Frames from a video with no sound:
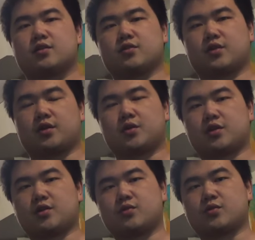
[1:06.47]
So they
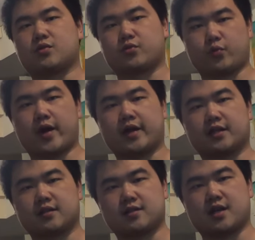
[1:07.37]
could have used those
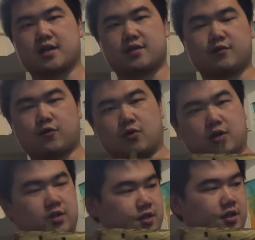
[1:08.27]
wagons as
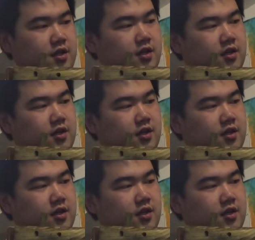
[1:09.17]
forts.